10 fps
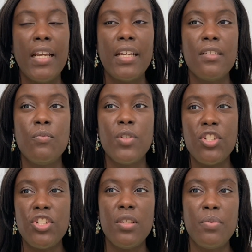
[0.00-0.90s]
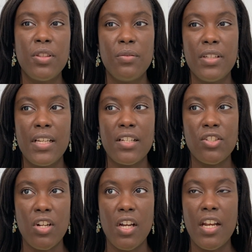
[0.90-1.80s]
And when she put the
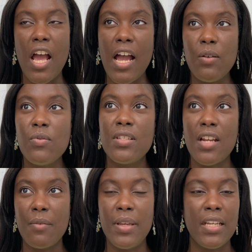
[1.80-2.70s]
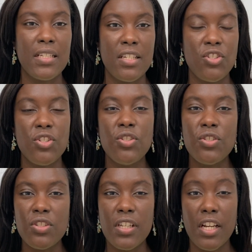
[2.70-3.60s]
relaxer on, I was not paying attention.
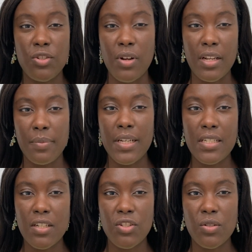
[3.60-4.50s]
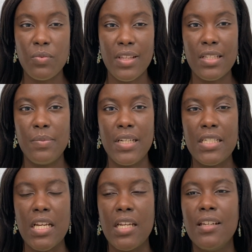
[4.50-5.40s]
Usually I try to pay attention when that's being
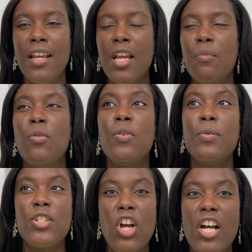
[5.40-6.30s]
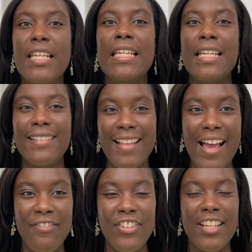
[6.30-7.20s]
done, but we were talking and
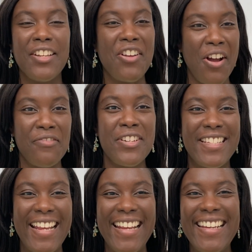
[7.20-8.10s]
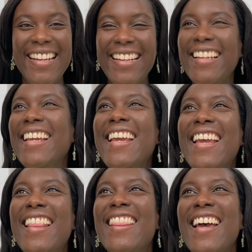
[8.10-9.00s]
laughing and conversating
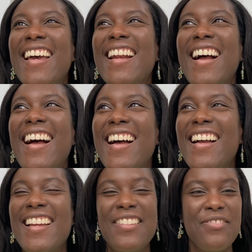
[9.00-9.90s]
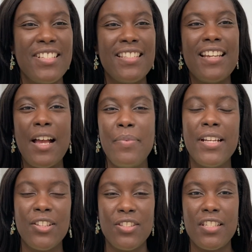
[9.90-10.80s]
that I was not paying
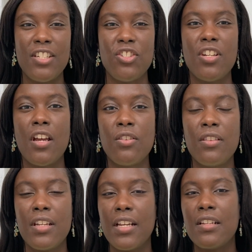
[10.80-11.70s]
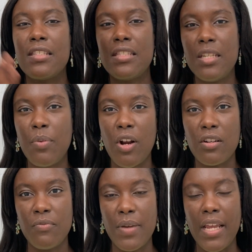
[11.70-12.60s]
close attention, other than I could see part
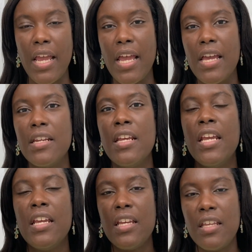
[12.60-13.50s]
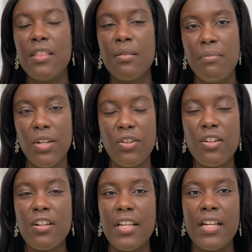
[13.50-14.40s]
of my head in the
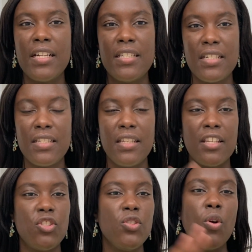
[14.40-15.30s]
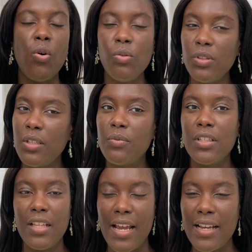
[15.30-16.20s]
mirror, and I did see that she only
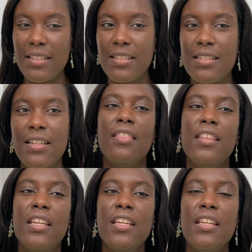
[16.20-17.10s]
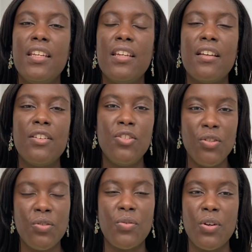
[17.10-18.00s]
relaxed the new
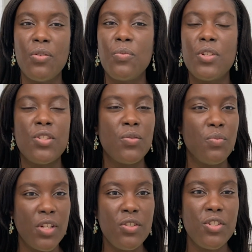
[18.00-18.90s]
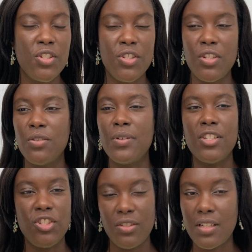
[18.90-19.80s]
growth, which is what you should do, and
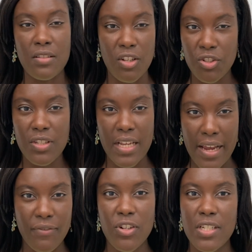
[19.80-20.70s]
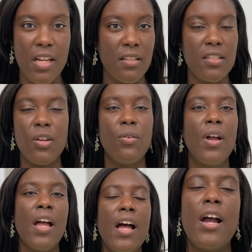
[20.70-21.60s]
that's all she's ever done. So
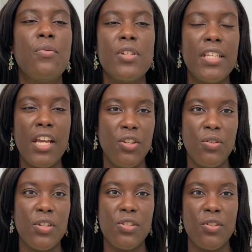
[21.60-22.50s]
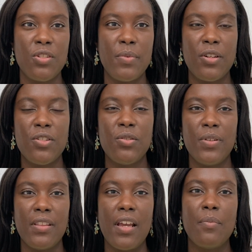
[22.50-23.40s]
I really had no concerns about her
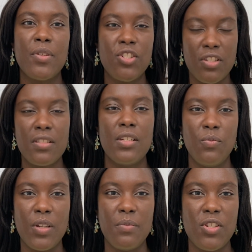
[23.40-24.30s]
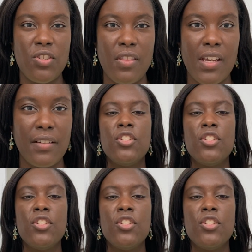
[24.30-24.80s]
doing that, but just didn't want to mention that.